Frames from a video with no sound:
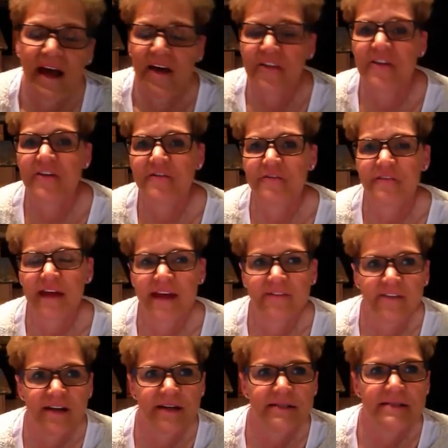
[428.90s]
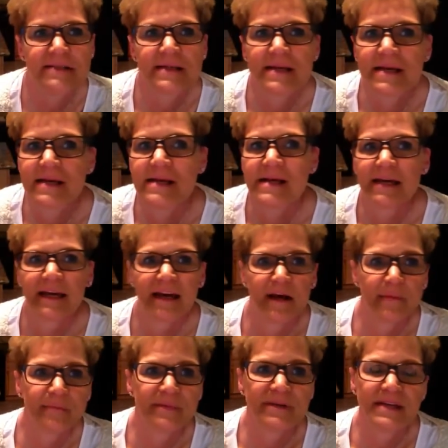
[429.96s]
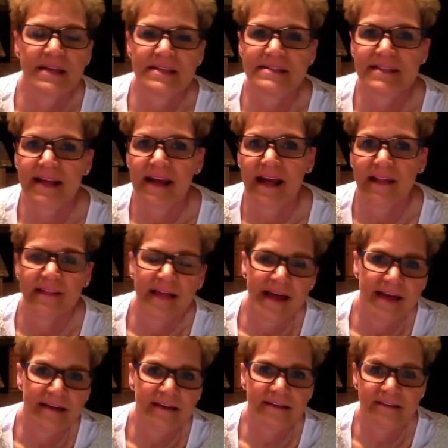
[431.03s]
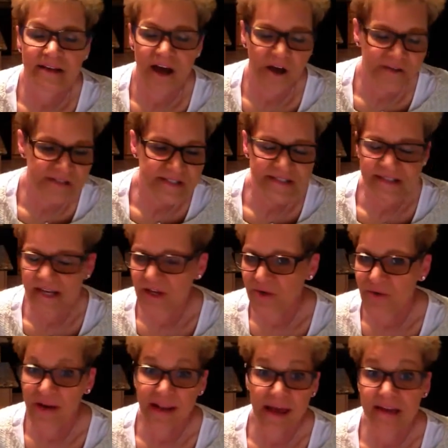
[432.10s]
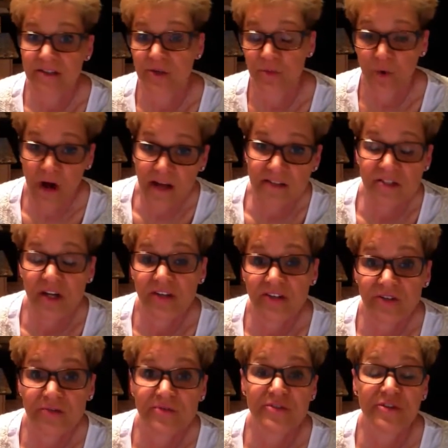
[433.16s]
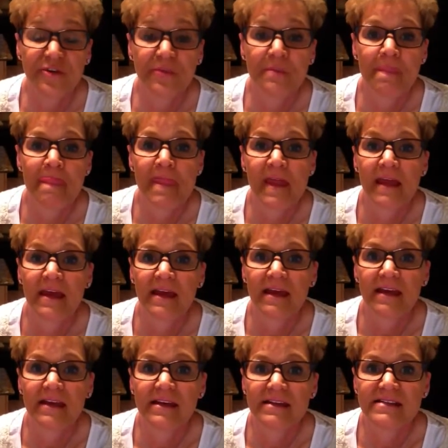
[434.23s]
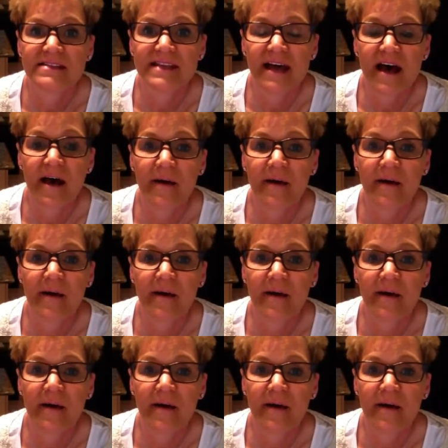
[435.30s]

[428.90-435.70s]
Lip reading: other favorite companies that I like, I'll just say who I like to watch on YouTube, is,